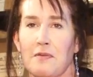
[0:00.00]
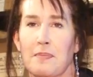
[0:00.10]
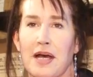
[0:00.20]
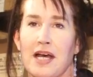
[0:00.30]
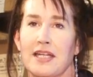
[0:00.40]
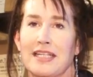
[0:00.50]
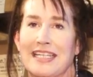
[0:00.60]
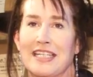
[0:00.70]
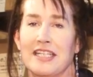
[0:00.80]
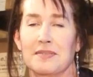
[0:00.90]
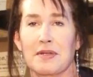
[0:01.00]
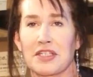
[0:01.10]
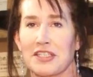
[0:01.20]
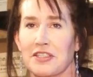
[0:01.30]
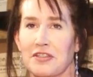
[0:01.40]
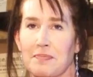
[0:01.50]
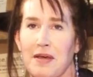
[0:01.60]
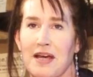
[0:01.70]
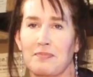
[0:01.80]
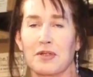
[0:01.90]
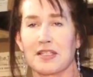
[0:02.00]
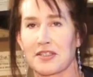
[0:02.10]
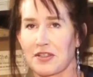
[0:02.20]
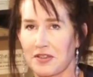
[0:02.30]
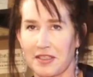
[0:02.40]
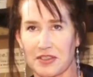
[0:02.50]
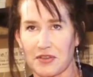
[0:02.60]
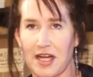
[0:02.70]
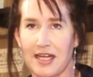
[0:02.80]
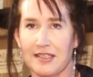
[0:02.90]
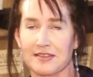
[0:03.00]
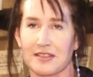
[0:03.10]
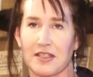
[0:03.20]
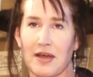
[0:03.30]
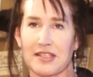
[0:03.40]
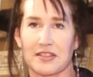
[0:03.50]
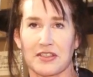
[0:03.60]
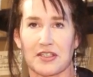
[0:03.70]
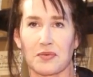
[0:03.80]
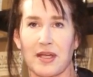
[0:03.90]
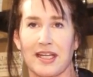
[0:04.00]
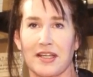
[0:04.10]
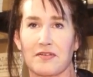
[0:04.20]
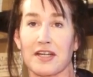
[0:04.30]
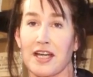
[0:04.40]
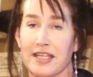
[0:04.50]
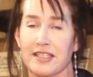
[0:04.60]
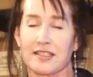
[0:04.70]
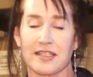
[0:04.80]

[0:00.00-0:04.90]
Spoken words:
but it is much easier to pop when it's thoroughly dry, so I suggest waiting overnight.